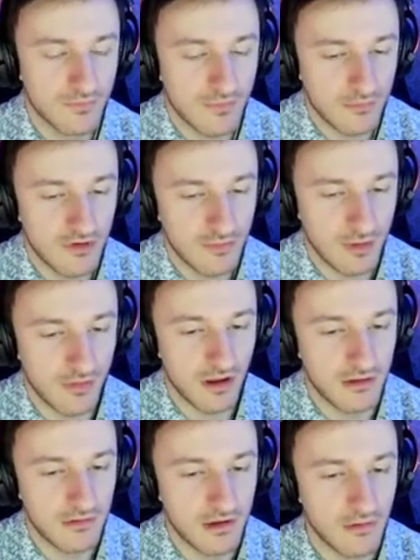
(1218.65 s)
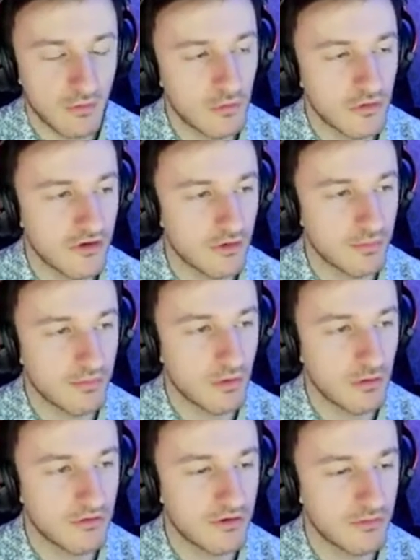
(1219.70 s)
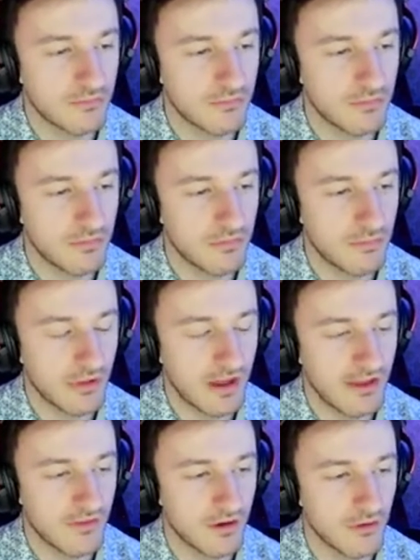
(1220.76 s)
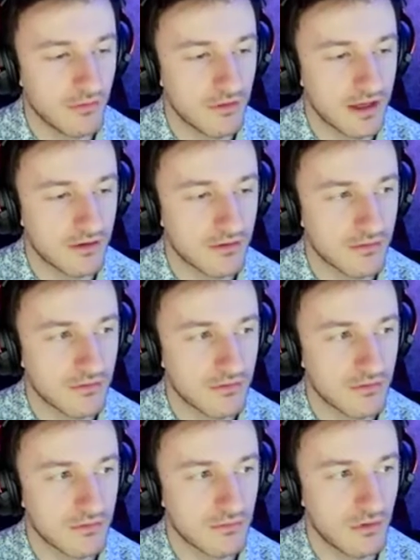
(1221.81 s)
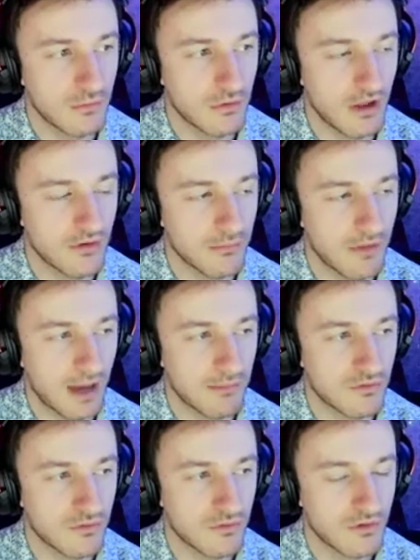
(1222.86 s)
I'm just spitballing. What was your plan though? Like, what other maps?